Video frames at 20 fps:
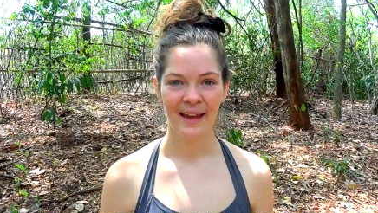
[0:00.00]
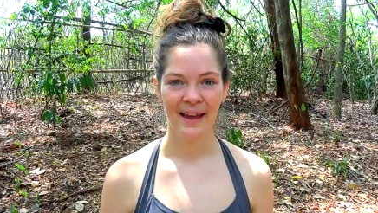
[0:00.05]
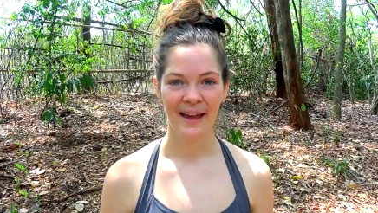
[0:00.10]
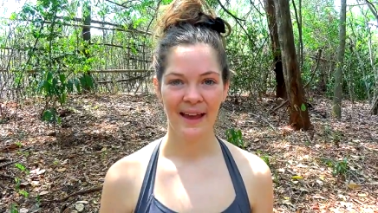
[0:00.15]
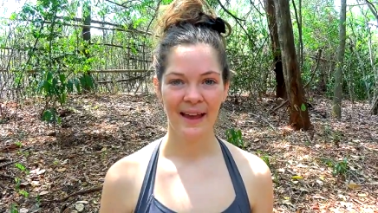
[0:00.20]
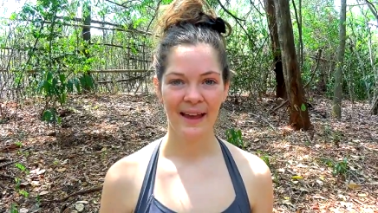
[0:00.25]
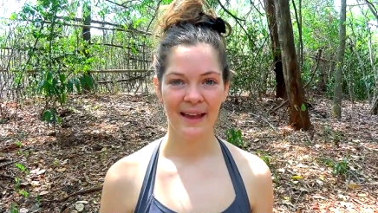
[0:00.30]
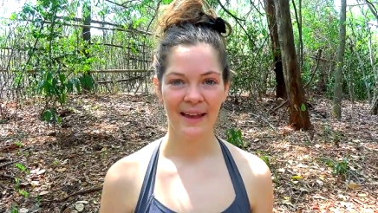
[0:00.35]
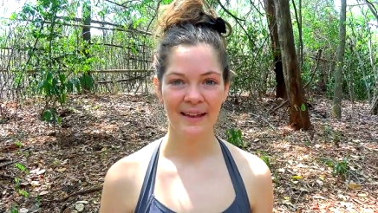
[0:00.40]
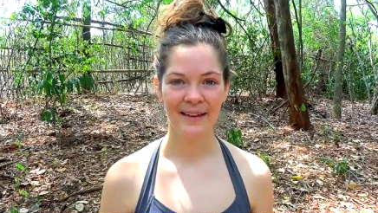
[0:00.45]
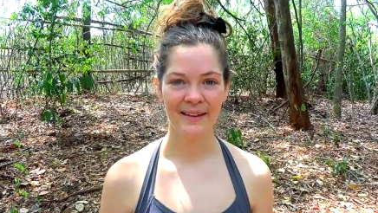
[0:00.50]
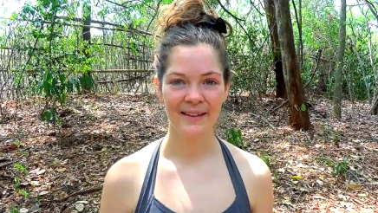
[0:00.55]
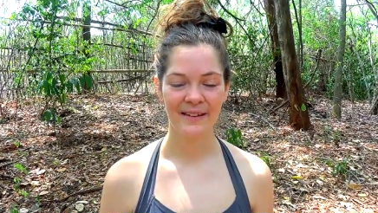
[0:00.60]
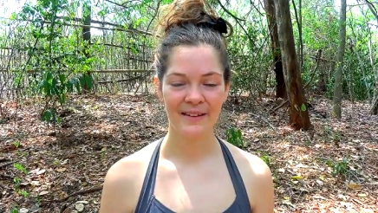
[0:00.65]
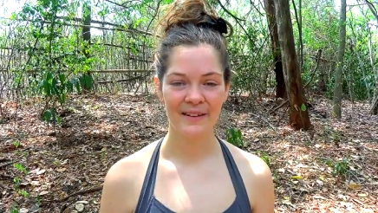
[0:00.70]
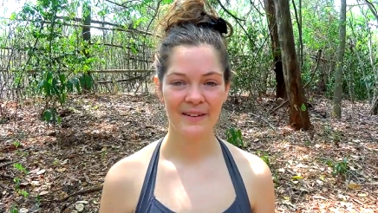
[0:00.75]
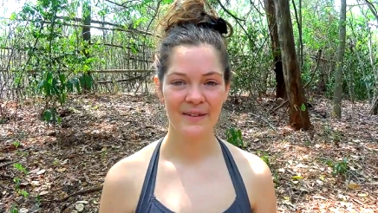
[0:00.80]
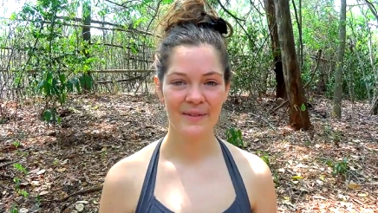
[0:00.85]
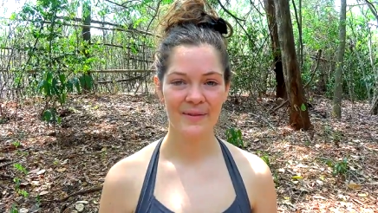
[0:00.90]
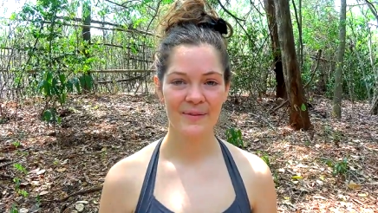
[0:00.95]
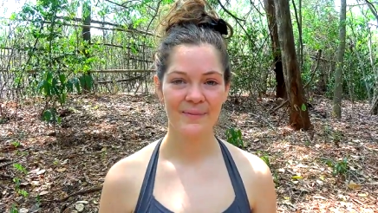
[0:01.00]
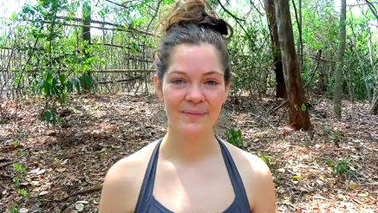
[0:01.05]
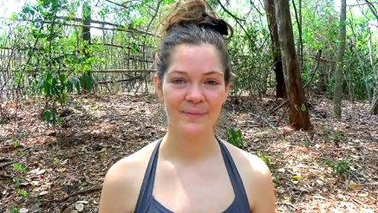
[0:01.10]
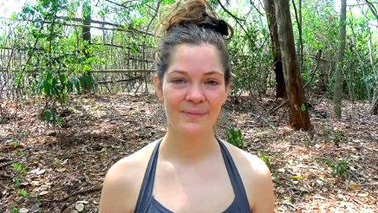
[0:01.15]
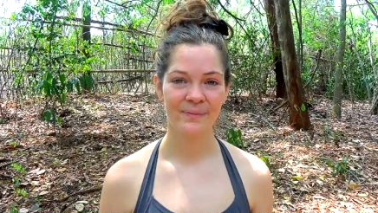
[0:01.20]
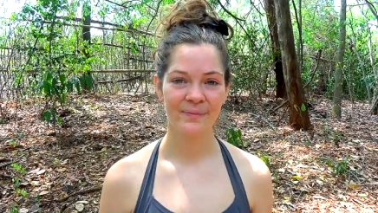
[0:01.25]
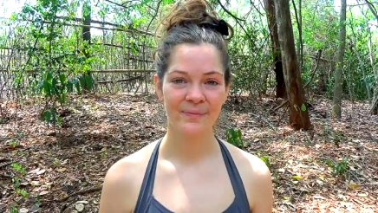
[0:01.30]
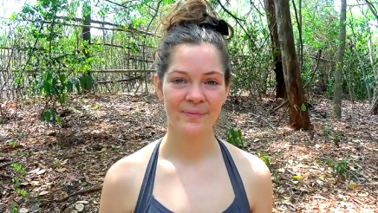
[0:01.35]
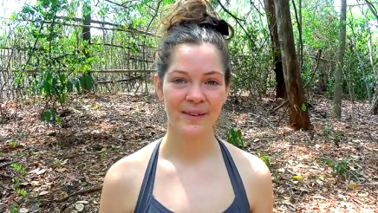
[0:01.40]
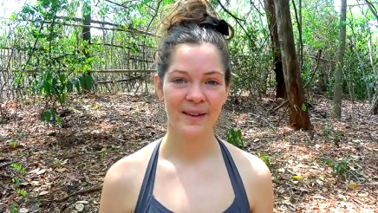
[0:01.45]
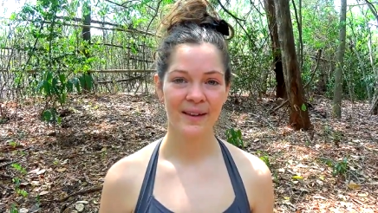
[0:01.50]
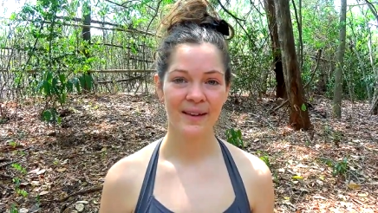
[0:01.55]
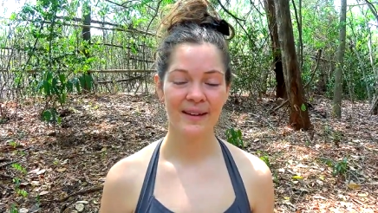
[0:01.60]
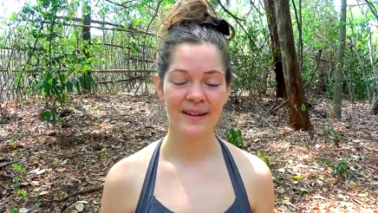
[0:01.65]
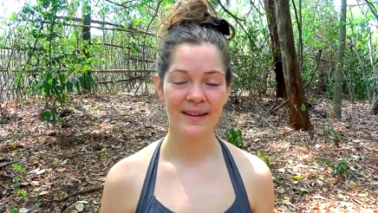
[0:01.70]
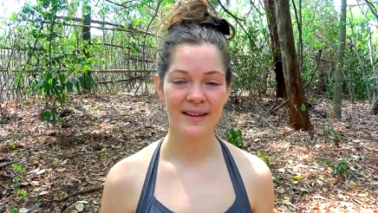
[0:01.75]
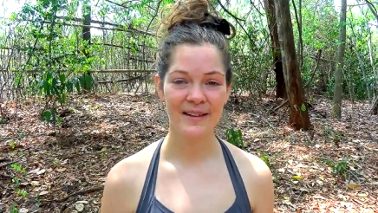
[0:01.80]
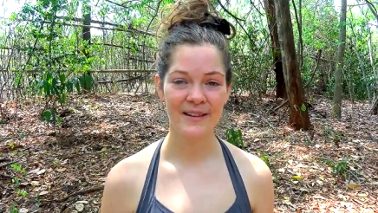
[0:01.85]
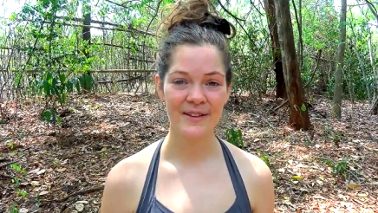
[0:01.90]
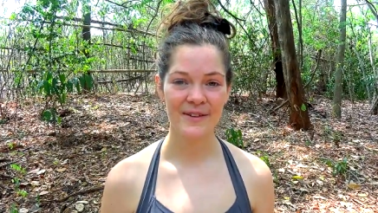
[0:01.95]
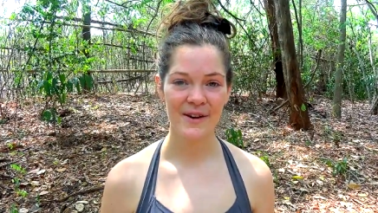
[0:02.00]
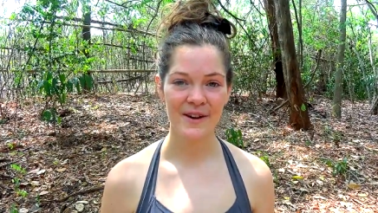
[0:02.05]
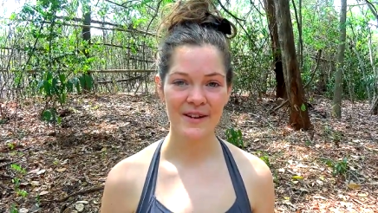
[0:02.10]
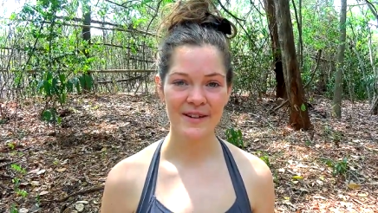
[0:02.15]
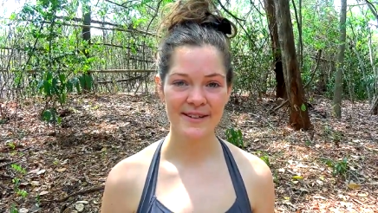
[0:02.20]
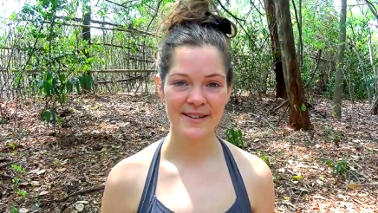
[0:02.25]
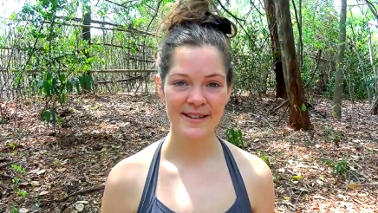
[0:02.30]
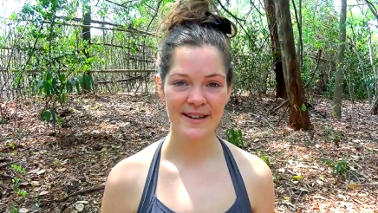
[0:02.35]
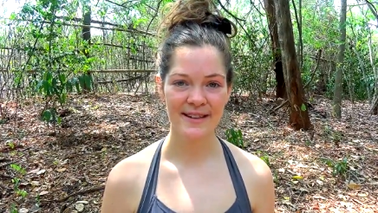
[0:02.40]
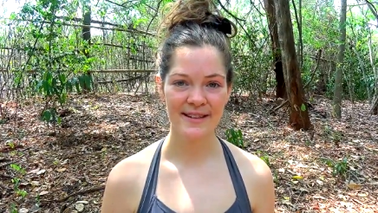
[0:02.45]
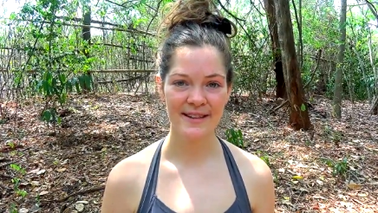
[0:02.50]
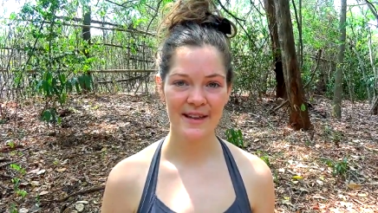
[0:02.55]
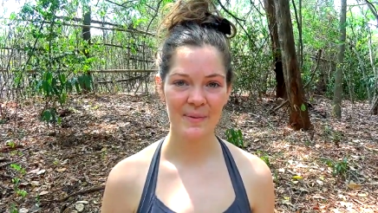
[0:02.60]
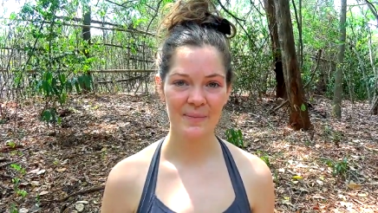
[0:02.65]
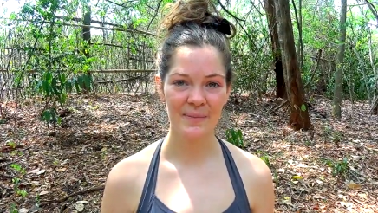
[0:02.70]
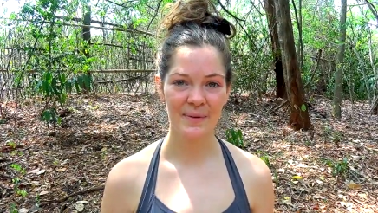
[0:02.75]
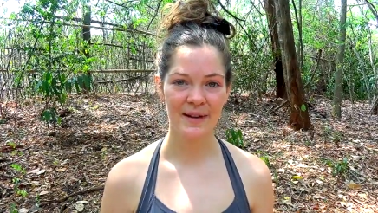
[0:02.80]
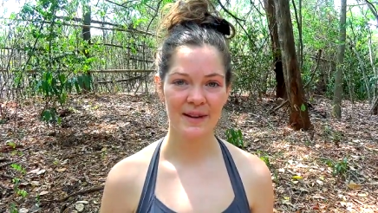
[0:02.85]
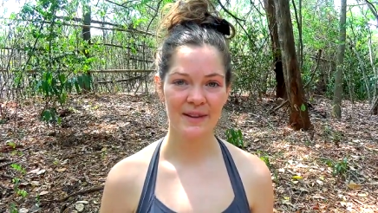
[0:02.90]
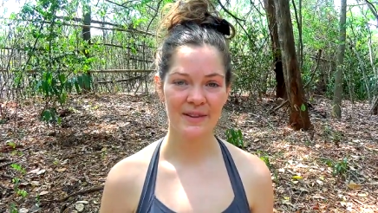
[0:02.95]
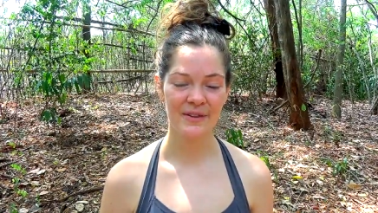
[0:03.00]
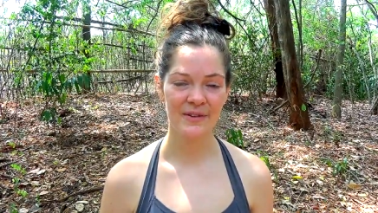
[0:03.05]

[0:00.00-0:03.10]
And um, the instruction is simply